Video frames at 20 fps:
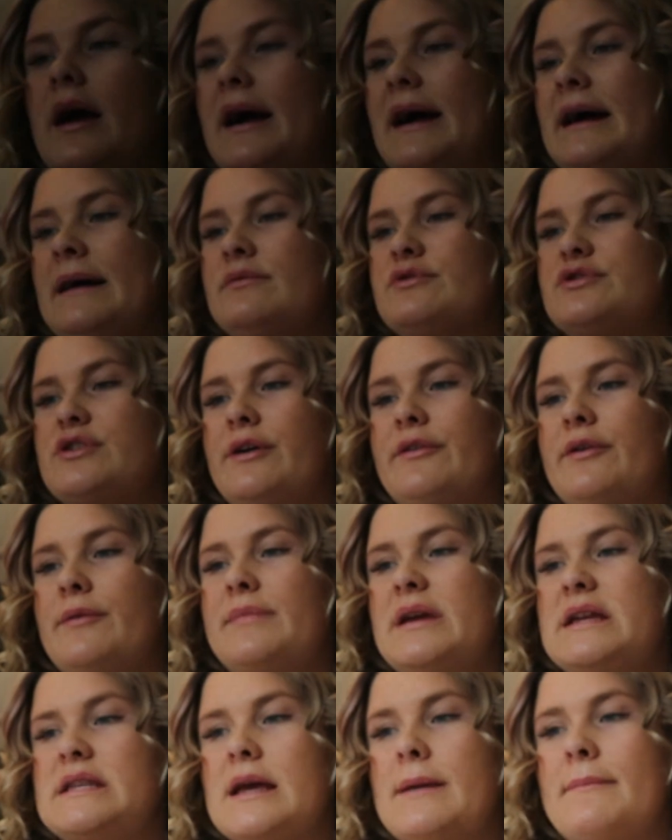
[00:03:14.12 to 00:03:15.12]
So
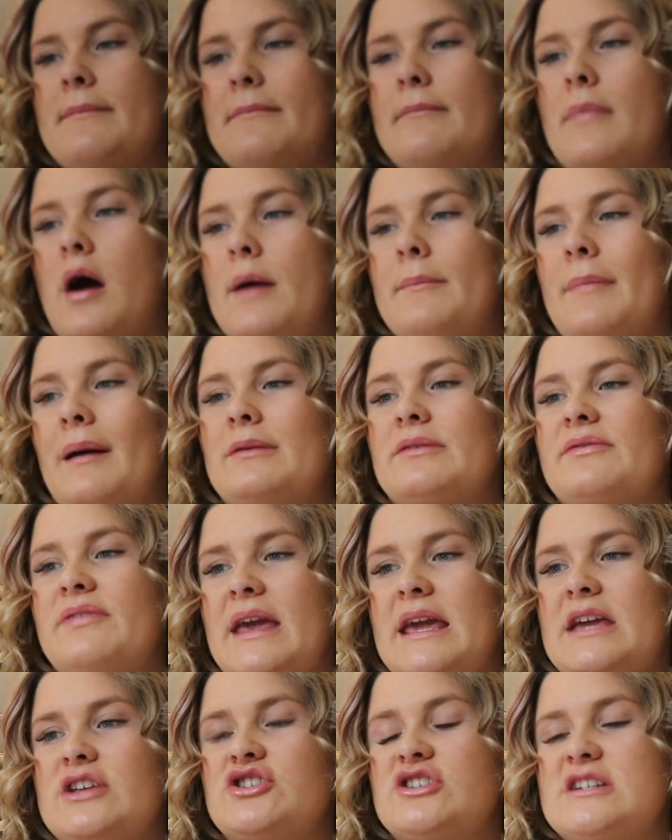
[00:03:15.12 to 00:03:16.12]
medium mind maps for
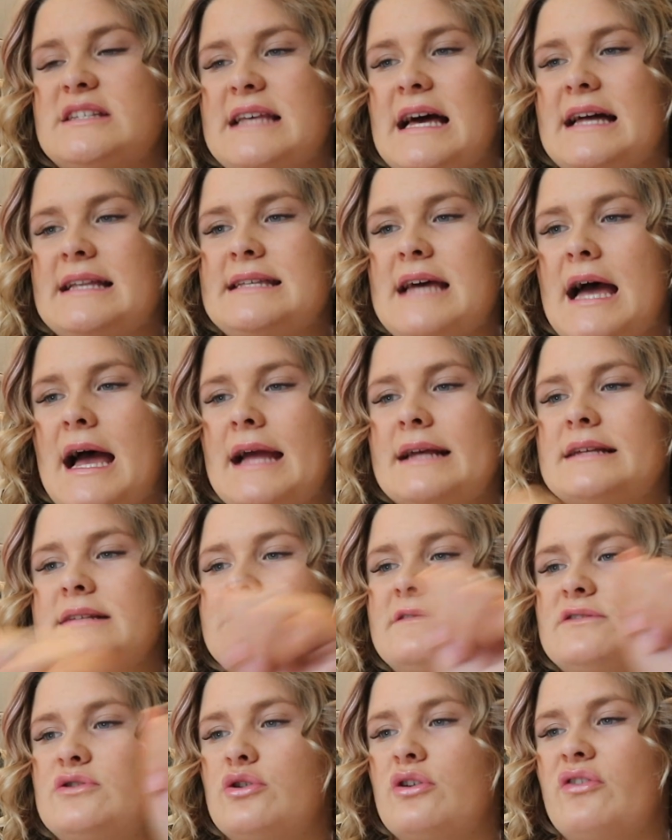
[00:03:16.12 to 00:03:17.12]
each set, text,
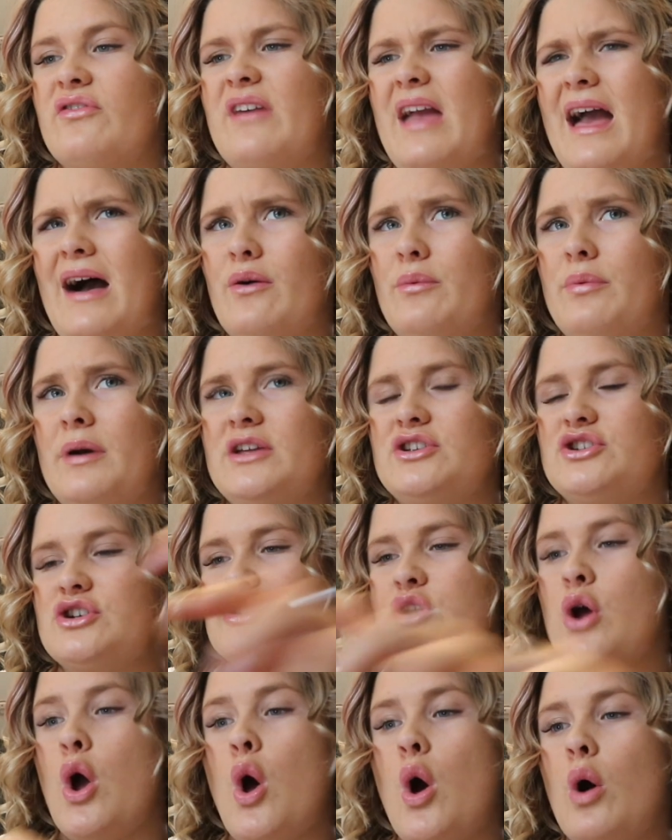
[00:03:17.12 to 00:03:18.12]
photography, L
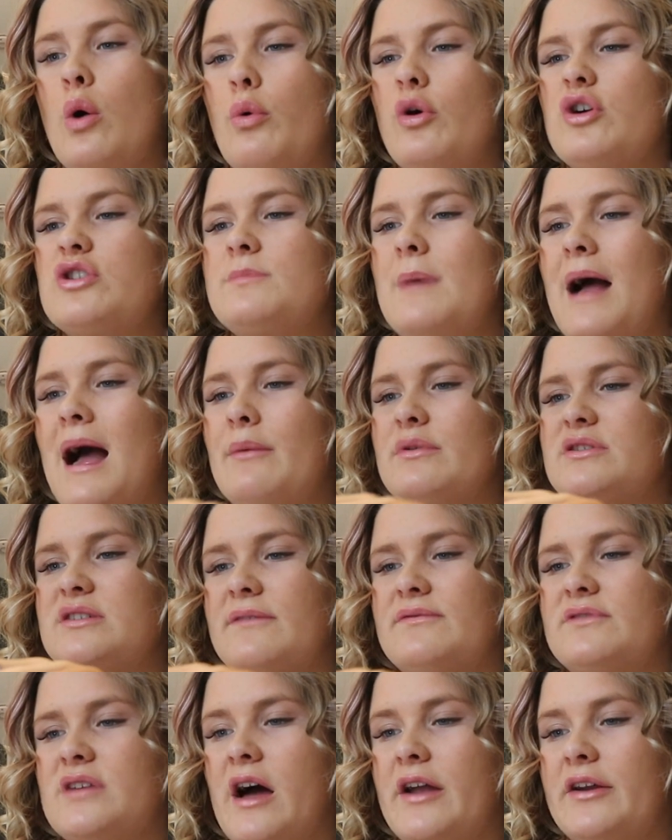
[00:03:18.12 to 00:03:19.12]
pictures, wash my hair, which
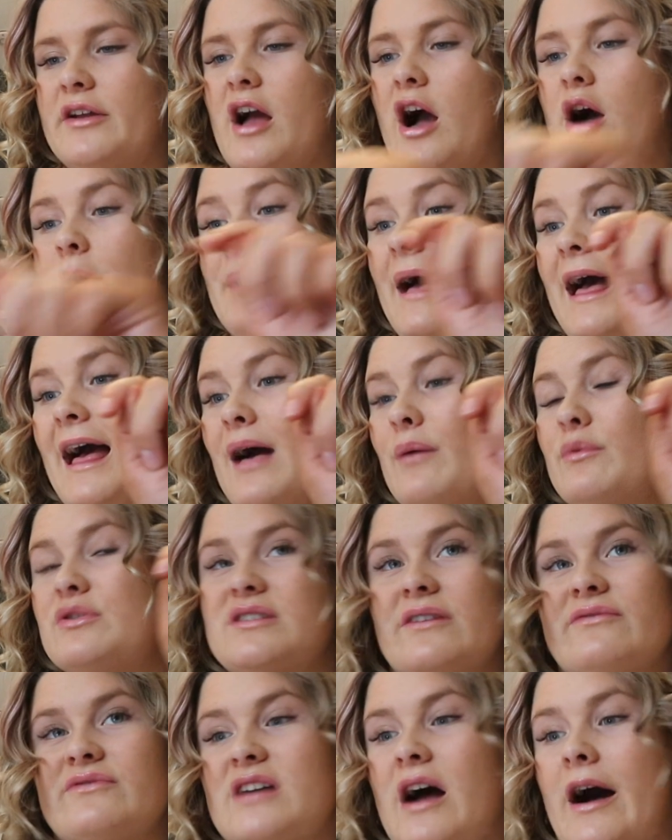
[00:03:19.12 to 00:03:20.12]
I've done, curl my hair,
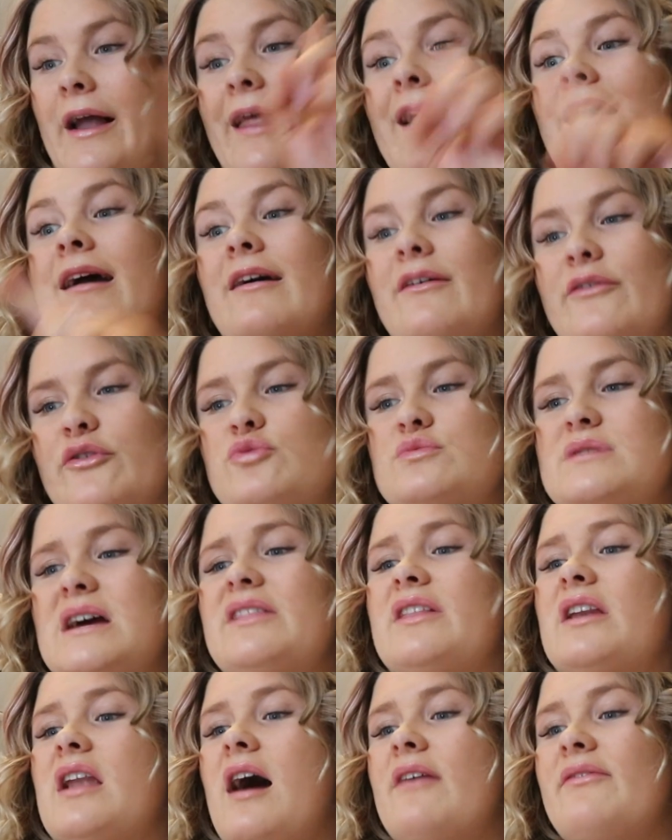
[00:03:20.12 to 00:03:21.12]
which I've done, film day
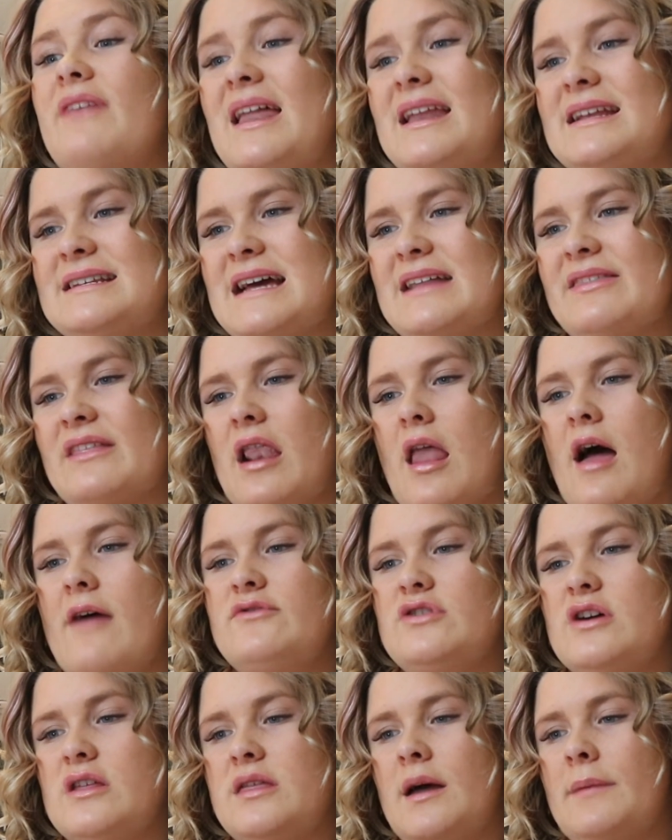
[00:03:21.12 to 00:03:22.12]
in the life, edit day in the
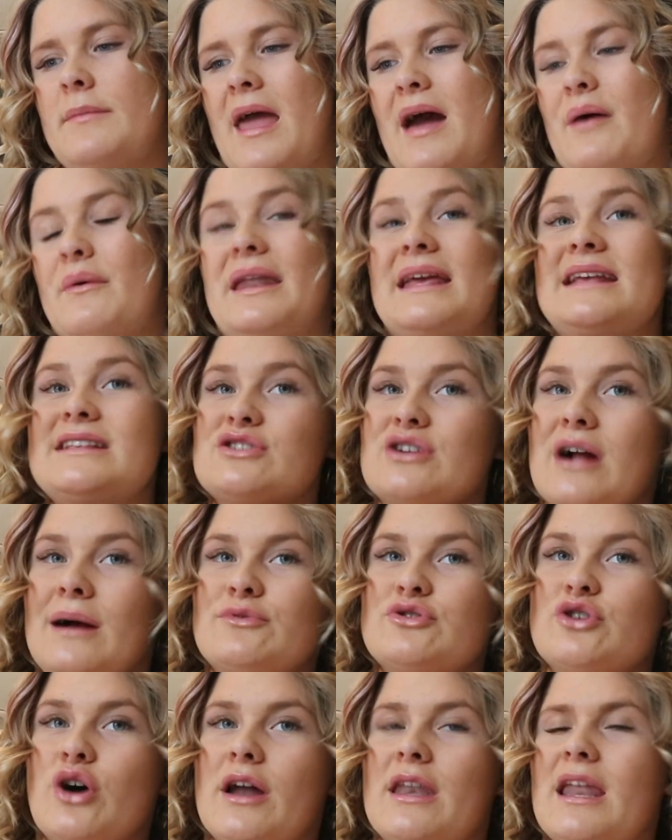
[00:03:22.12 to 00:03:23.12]
life, do a thumbnail and an Instagram
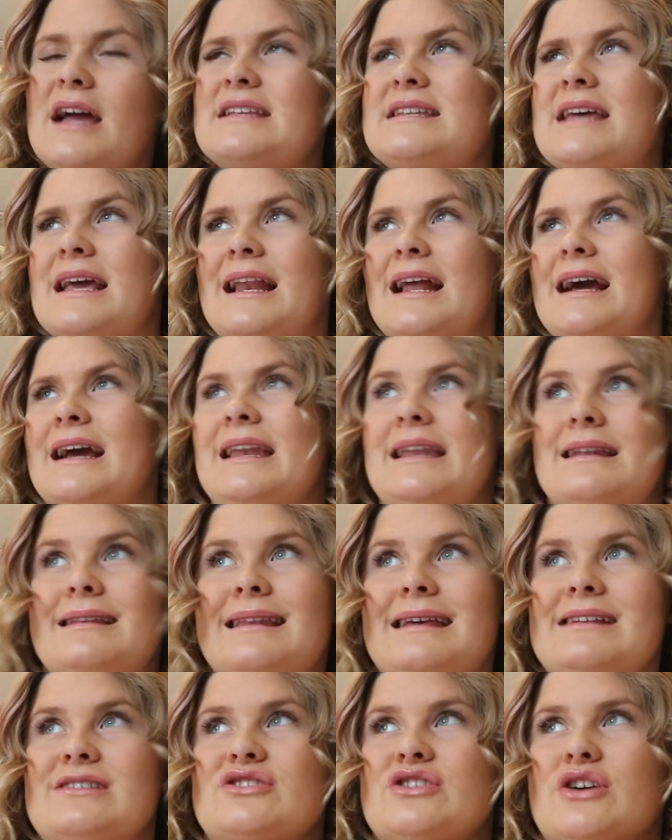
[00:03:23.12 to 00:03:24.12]
shot. I'd like to take like a
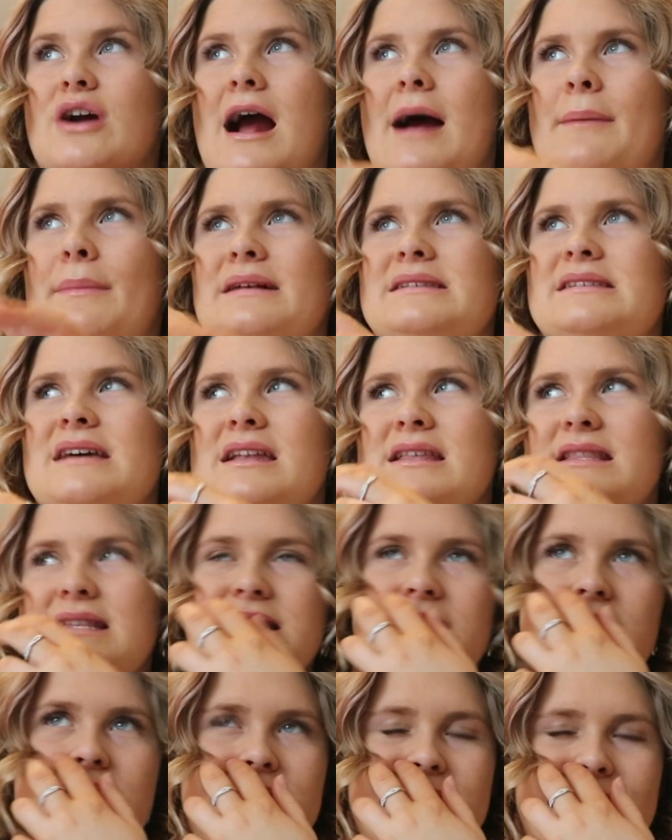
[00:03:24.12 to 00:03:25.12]
little Instagram outside in the
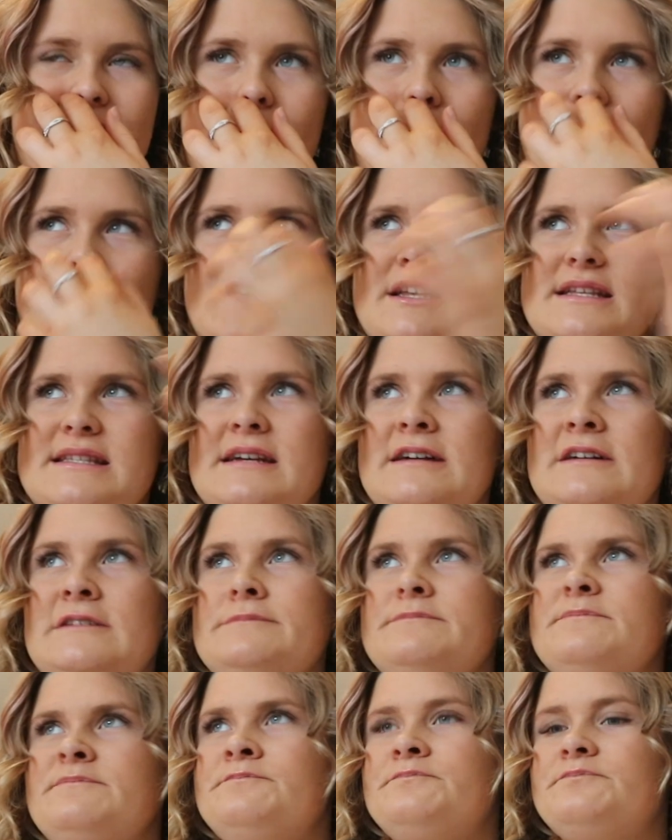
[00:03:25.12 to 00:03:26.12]
sun today, because
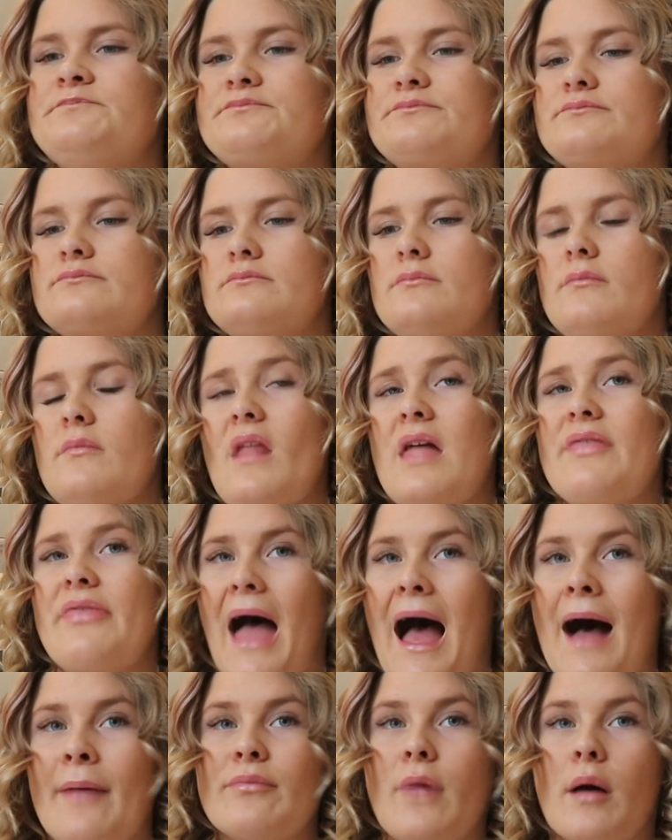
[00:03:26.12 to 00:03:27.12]

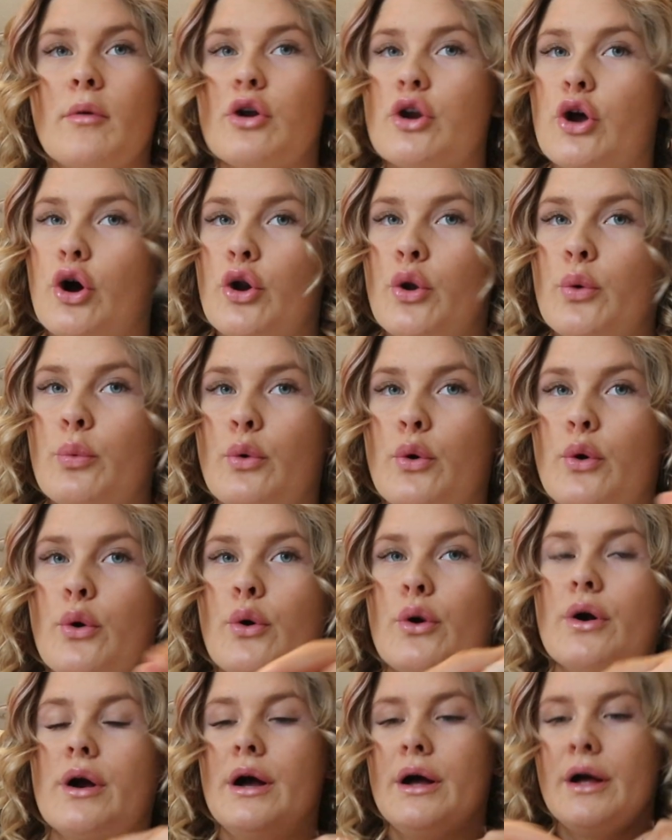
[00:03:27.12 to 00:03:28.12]
that I'm gonna go on a
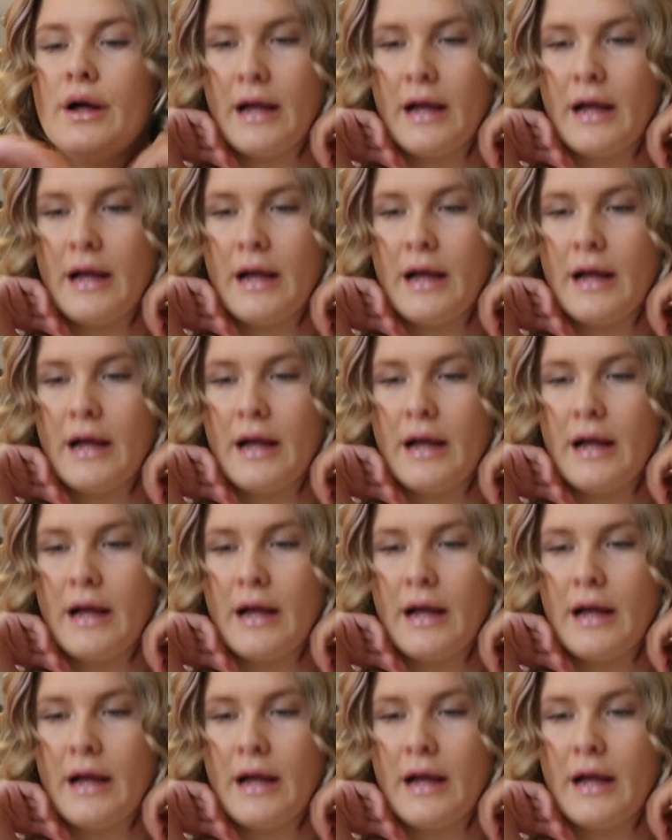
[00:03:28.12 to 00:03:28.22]
walk